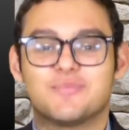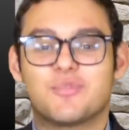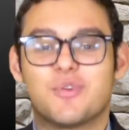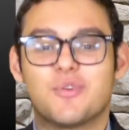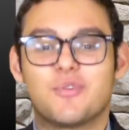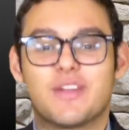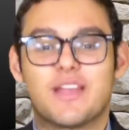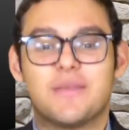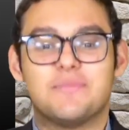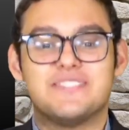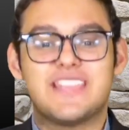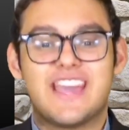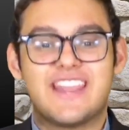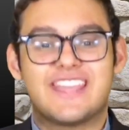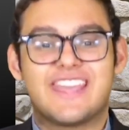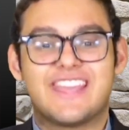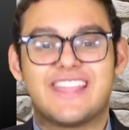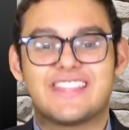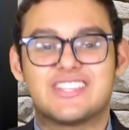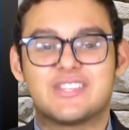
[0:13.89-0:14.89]
program
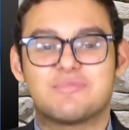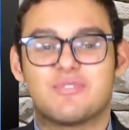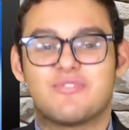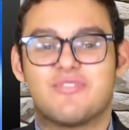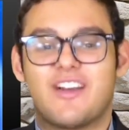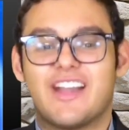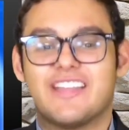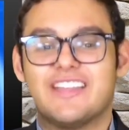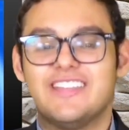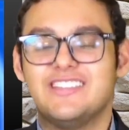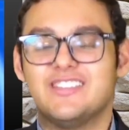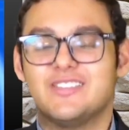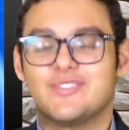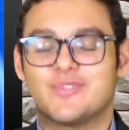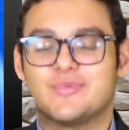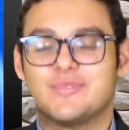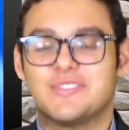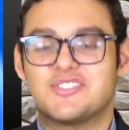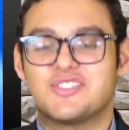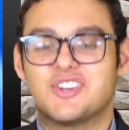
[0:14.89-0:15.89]
dedicated to providing news
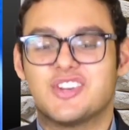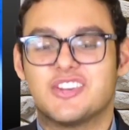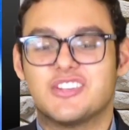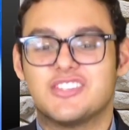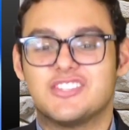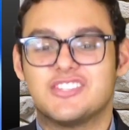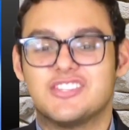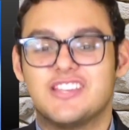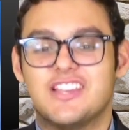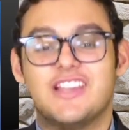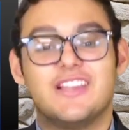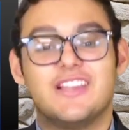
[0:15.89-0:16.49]
from the church.